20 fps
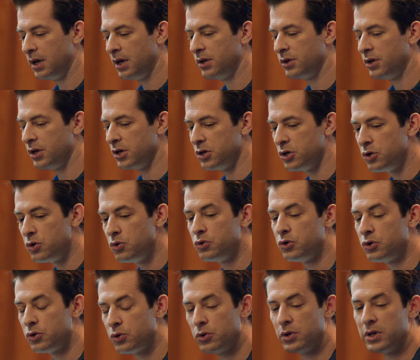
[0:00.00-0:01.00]
that you
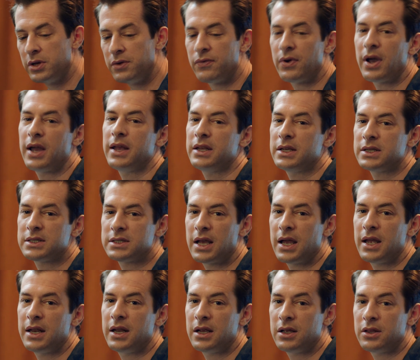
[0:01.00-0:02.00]
truly find
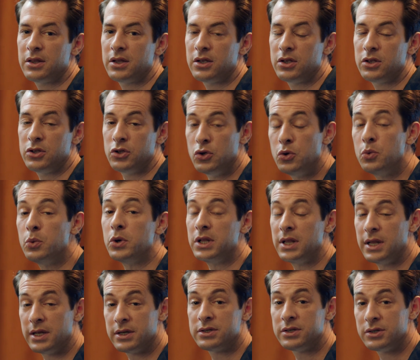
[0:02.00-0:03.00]
exciting and that you would
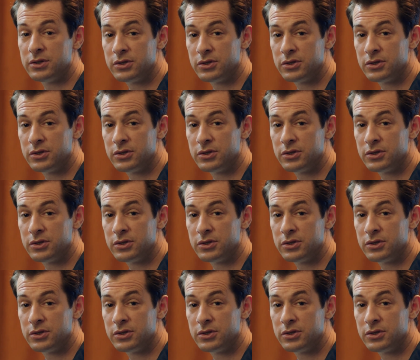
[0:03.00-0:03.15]
listen